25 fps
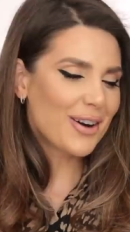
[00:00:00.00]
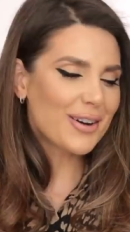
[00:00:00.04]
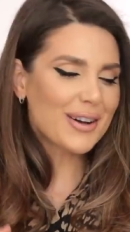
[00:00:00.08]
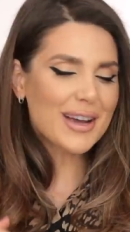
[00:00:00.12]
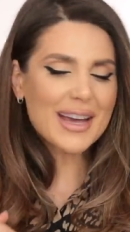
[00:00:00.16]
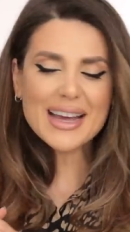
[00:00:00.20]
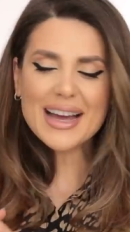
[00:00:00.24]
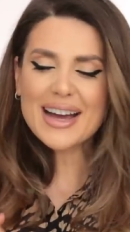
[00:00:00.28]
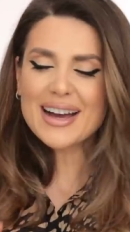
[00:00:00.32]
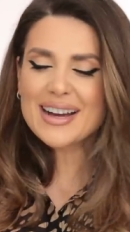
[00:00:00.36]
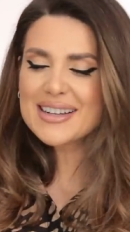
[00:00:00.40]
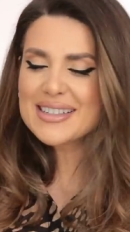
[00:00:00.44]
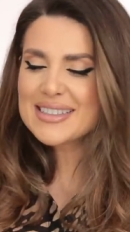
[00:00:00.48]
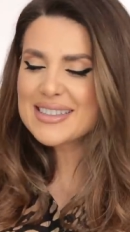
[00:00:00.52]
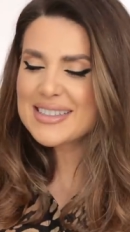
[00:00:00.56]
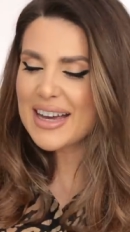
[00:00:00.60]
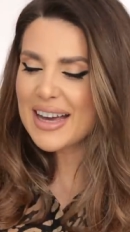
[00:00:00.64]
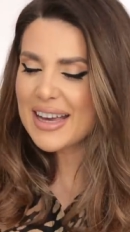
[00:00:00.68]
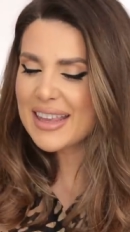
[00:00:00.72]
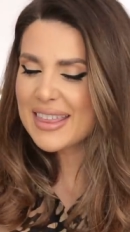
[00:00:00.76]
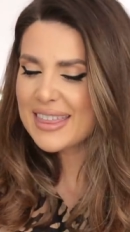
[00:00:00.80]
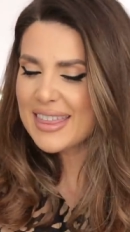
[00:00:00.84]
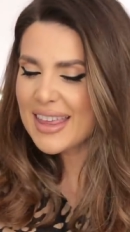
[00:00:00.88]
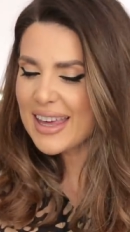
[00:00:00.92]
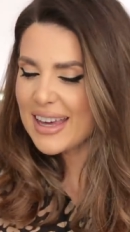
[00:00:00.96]
Okay guys,
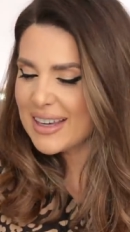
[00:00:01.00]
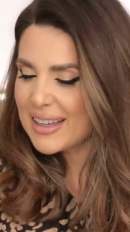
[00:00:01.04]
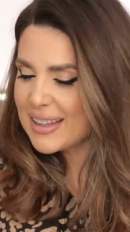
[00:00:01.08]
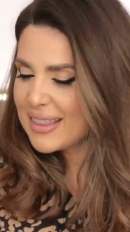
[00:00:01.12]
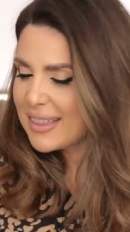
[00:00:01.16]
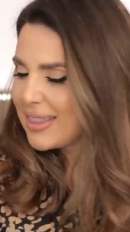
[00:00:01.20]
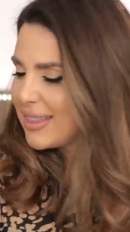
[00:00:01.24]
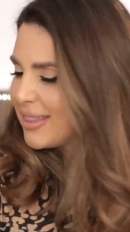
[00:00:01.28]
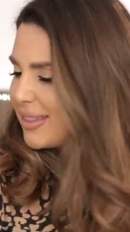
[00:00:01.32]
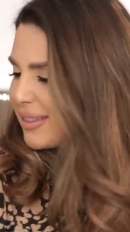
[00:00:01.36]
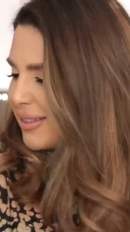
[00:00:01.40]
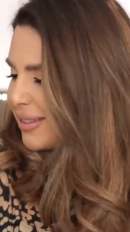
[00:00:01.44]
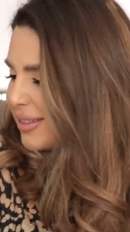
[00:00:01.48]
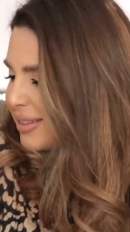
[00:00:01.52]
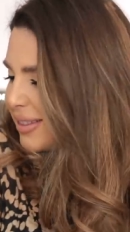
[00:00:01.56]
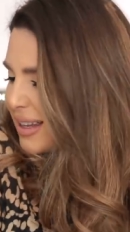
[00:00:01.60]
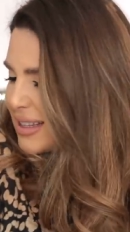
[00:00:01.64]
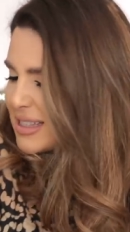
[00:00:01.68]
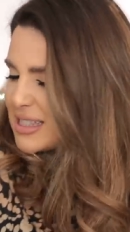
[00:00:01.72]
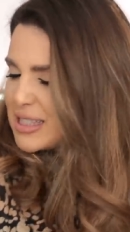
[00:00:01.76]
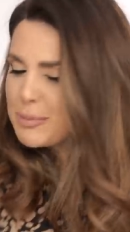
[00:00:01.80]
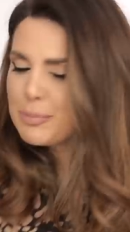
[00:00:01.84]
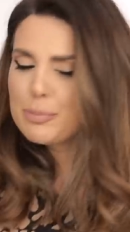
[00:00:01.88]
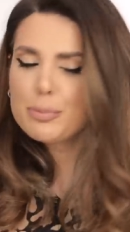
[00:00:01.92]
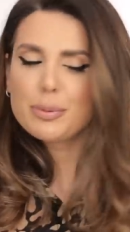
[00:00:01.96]
I think
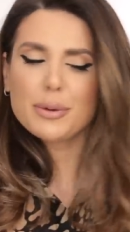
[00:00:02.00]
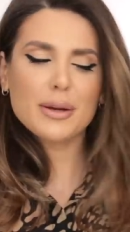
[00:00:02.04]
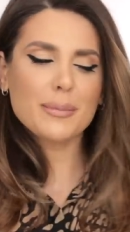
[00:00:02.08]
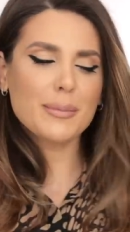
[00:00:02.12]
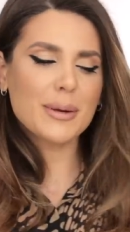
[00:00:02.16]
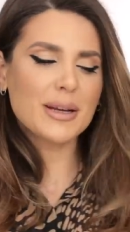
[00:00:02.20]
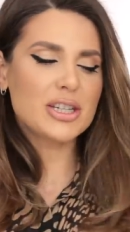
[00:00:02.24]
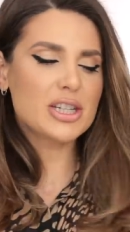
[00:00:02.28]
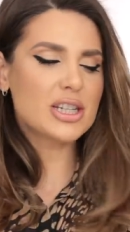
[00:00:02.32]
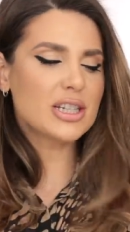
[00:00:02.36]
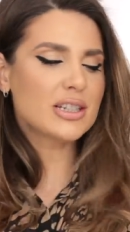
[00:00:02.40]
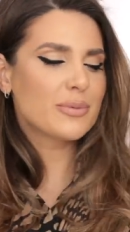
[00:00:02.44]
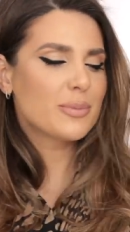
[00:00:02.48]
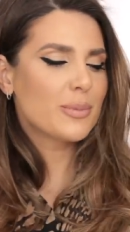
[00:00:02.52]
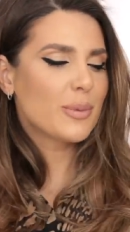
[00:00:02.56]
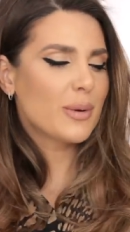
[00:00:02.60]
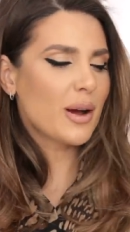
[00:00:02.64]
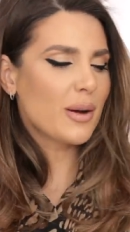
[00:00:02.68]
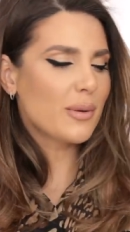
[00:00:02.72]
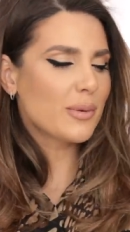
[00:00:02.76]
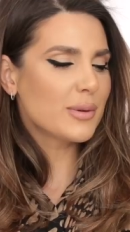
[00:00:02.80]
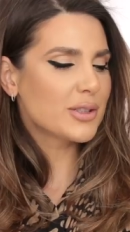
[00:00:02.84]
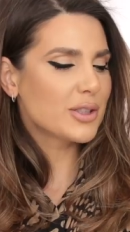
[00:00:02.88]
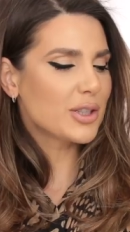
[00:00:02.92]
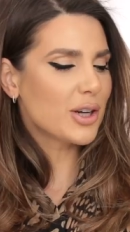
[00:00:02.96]
that's pretty much it.
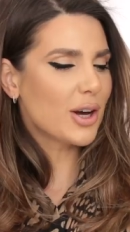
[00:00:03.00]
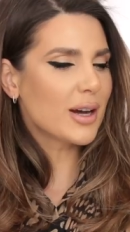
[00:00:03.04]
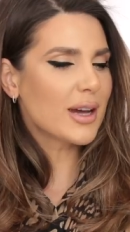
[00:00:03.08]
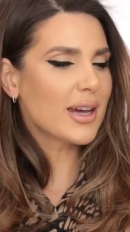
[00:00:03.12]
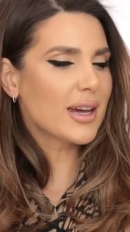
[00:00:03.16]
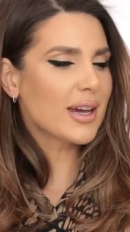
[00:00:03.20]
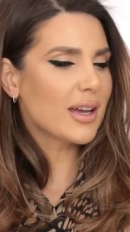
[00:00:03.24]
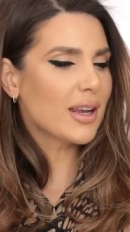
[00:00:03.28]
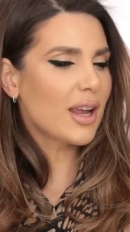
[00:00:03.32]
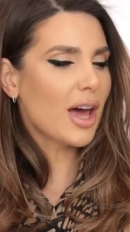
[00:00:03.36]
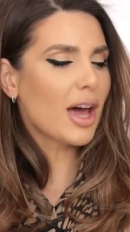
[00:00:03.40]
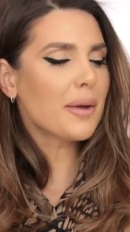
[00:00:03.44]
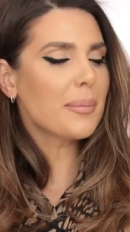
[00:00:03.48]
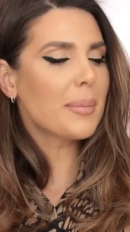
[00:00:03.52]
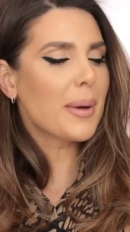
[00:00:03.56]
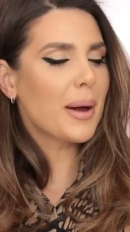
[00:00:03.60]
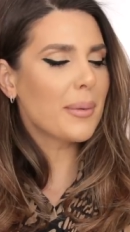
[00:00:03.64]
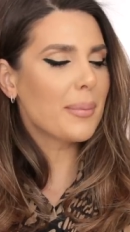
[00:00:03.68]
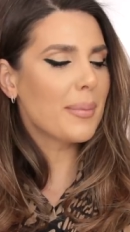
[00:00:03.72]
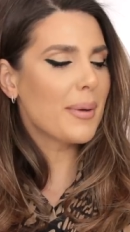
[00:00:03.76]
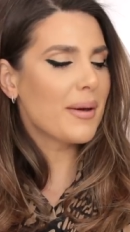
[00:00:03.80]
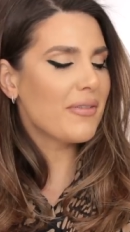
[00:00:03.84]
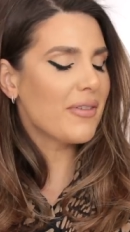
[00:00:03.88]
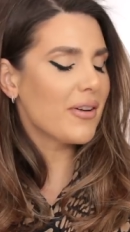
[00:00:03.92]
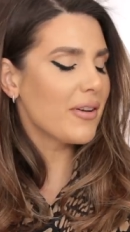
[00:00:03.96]
I was talking a lot
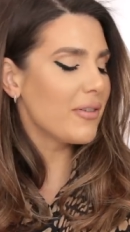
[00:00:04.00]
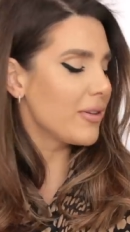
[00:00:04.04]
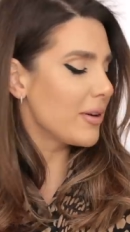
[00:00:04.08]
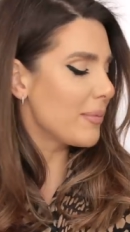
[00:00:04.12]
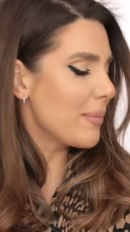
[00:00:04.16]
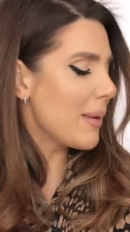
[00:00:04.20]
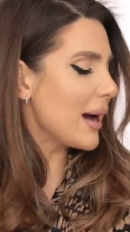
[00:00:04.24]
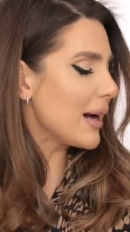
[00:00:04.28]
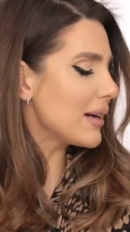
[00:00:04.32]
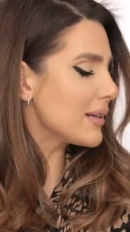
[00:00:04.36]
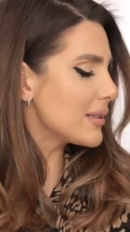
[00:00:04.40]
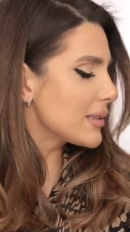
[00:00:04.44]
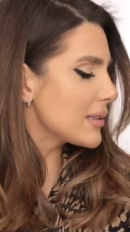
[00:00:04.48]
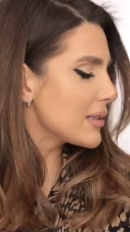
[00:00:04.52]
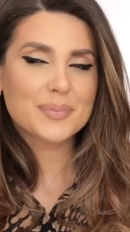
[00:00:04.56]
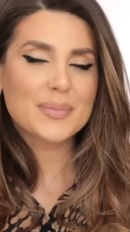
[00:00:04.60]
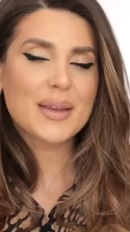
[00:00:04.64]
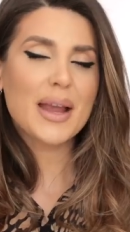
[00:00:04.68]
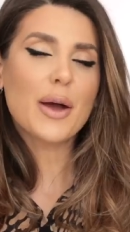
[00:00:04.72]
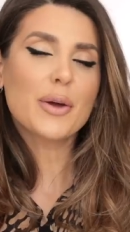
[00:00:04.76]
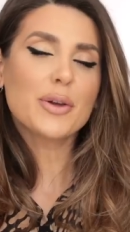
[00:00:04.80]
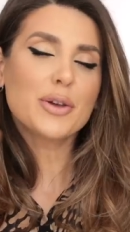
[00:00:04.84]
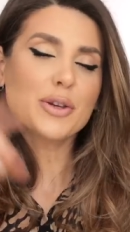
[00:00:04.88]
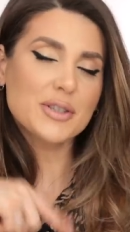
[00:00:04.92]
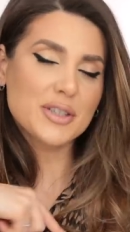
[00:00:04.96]
about my favorite mask.
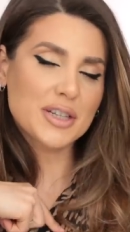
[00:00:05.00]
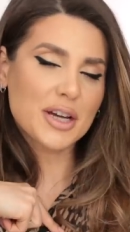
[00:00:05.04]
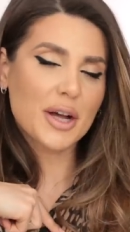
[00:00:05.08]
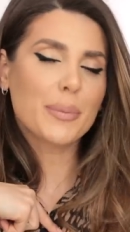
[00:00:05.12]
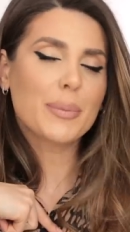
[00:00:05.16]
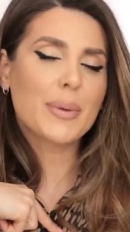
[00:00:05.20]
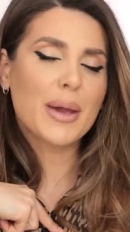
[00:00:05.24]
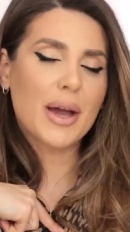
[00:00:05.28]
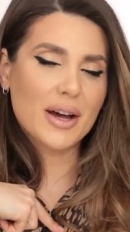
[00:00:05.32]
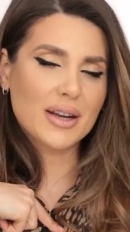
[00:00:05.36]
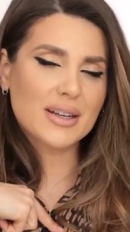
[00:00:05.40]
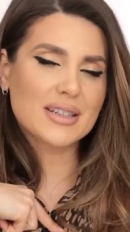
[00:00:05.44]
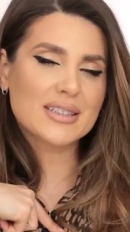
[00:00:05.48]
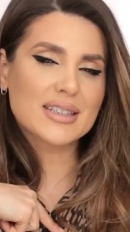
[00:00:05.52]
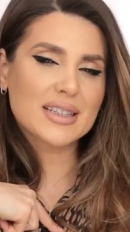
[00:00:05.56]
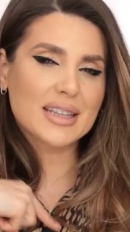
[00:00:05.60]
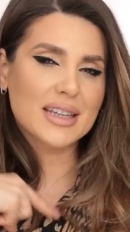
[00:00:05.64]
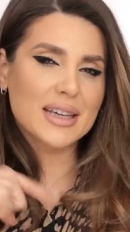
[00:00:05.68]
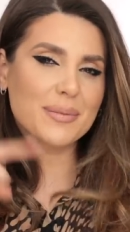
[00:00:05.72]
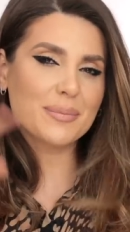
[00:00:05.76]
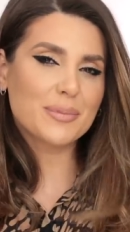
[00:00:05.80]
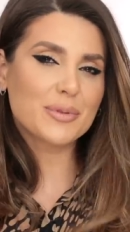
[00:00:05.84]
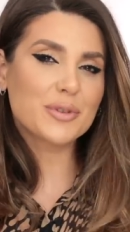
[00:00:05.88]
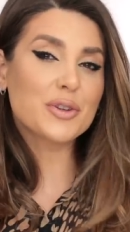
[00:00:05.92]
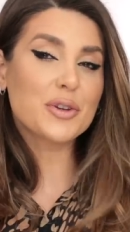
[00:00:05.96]
Now you tell me
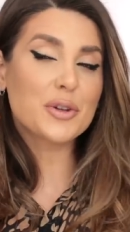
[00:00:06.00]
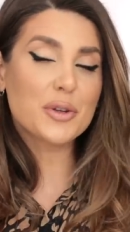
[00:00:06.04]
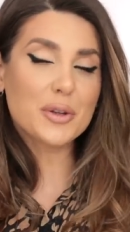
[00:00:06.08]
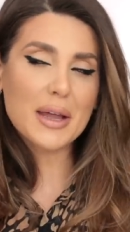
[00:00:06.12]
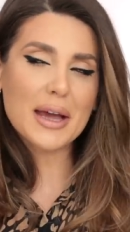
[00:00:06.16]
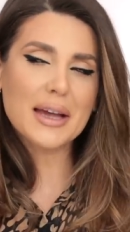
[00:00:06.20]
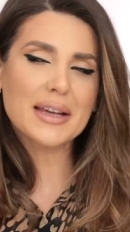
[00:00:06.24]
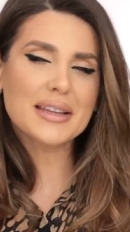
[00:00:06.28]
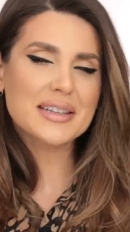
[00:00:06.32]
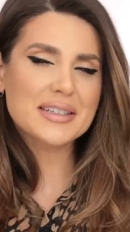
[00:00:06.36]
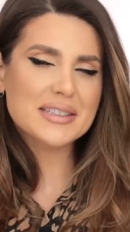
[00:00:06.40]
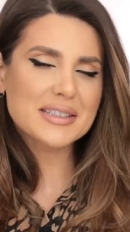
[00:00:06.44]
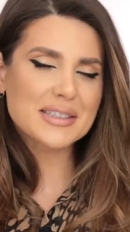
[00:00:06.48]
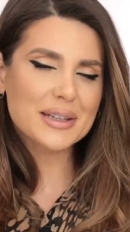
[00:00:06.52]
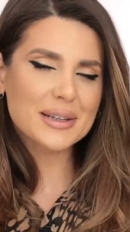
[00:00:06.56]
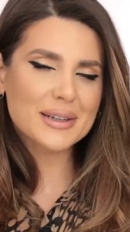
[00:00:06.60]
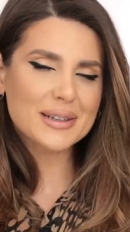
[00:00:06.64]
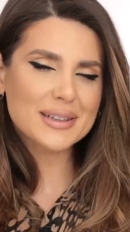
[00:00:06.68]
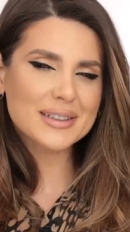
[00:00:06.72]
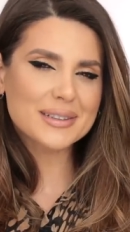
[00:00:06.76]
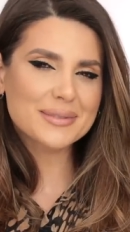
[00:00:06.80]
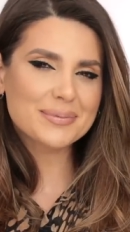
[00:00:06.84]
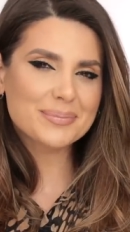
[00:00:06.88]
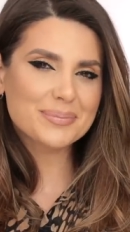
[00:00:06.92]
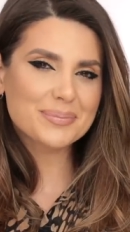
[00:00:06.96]
honestly, do you like this
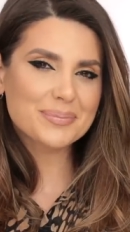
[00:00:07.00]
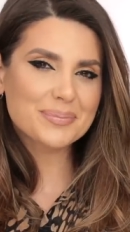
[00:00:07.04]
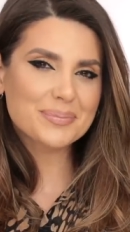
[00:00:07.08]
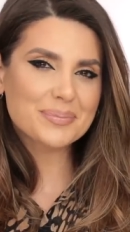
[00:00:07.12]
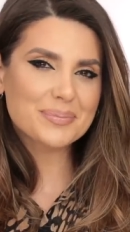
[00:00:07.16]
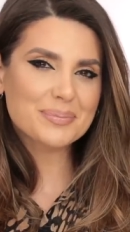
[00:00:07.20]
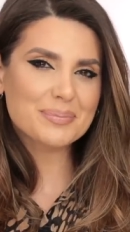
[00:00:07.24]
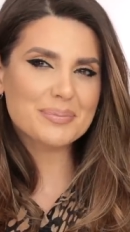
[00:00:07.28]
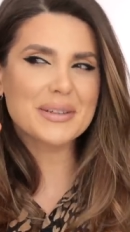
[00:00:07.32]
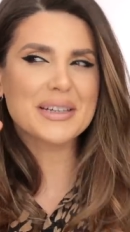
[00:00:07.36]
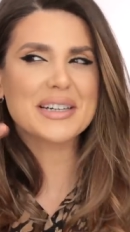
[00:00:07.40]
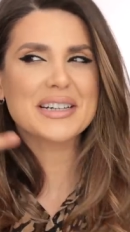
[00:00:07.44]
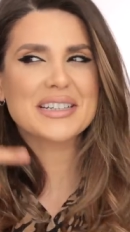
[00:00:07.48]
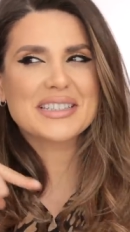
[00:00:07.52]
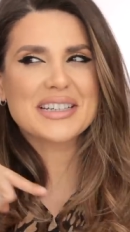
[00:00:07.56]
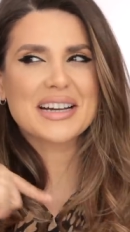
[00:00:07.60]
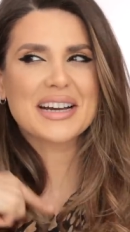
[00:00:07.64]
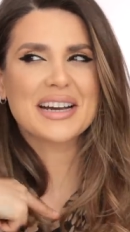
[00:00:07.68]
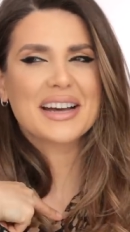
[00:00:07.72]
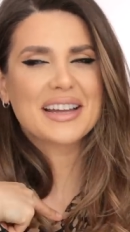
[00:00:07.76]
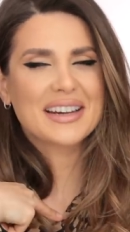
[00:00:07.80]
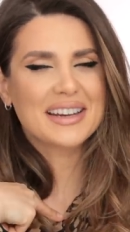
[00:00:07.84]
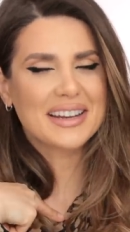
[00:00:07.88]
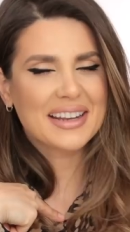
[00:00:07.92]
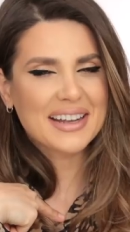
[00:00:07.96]
look? Because I
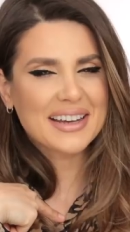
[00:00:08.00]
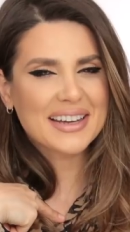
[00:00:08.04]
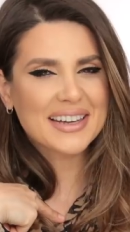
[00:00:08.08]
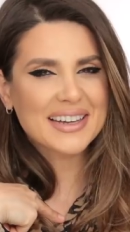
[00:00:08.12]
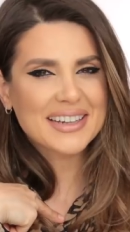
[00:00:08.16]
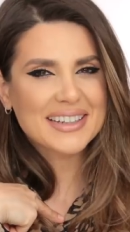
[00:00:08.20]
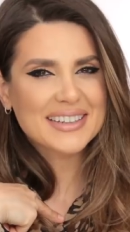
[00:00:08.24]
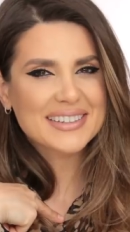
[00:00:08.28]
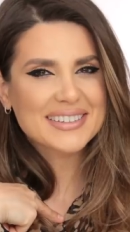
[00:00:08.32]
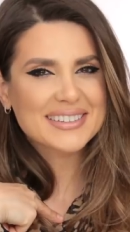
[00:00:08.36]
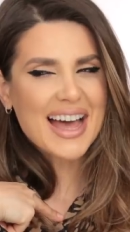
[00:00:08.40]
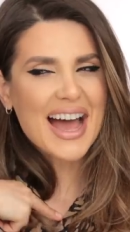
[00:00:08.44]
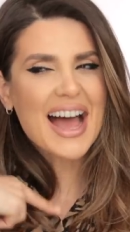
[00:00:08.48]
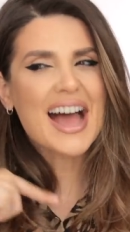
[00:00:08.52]
kind of like it.